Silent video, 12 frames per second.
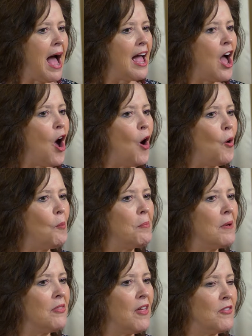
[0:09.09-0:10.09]
I
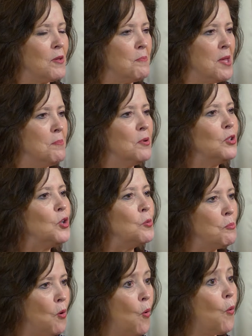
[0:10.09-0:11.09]
hope that the people who
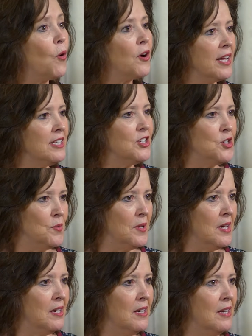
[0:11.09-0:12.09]
pour into
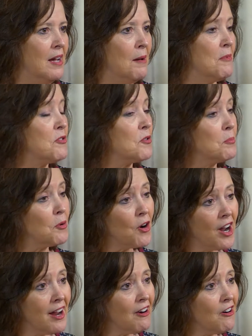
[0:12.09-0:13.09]
it through
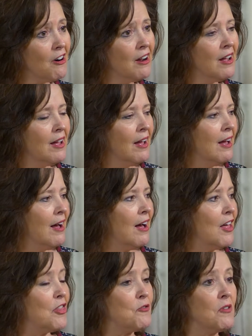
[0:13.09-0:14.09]
prayer,
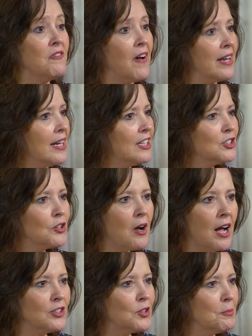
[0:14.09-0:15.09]
through financial
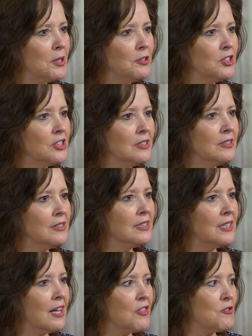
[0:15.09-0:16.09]

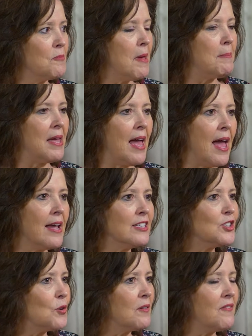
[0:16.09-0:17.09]
contributions, through maybe
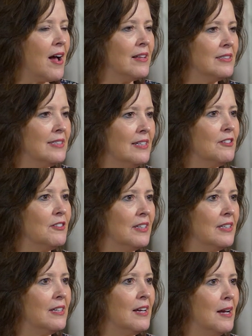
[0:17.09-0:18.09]
hands-on
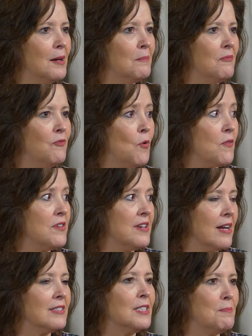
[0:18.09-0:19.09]
volunteering for the
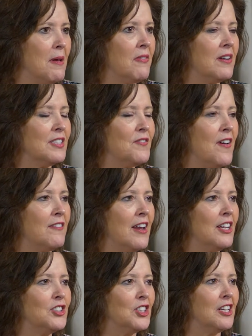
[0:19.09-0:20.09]
Texas Methodist
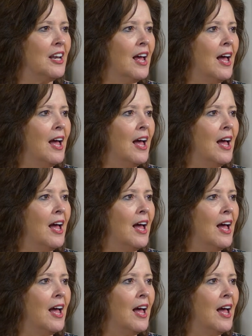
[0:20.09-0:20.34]
Foundation,